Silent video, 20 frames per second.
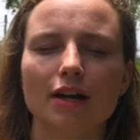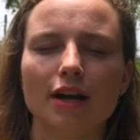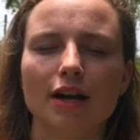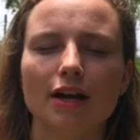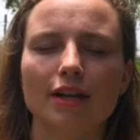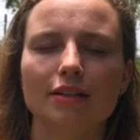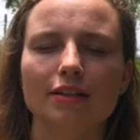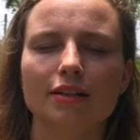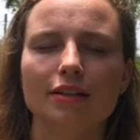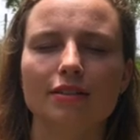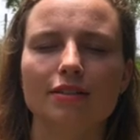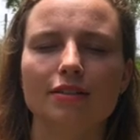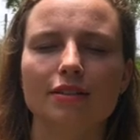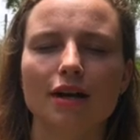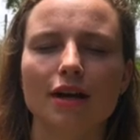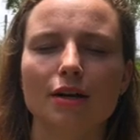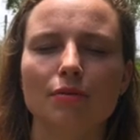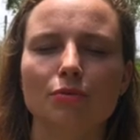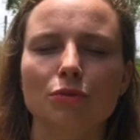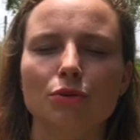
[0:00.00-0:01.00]
and this
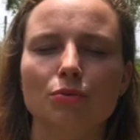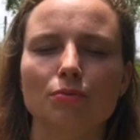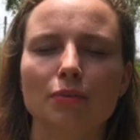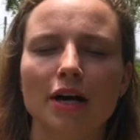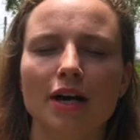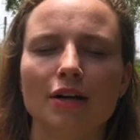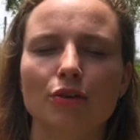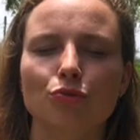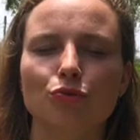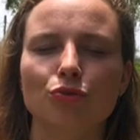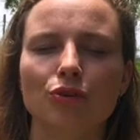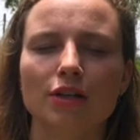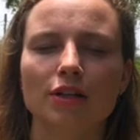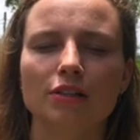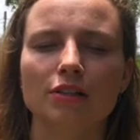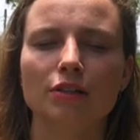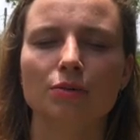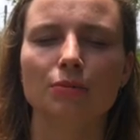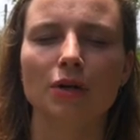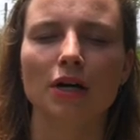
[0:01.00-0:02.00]
time you might
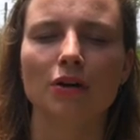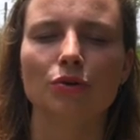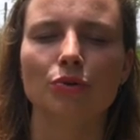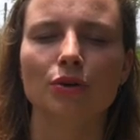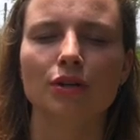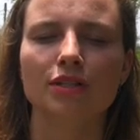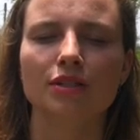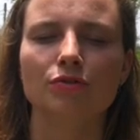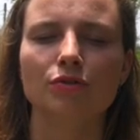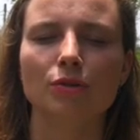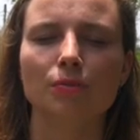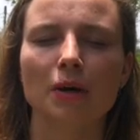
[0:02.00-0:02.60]
feel the boundaries of the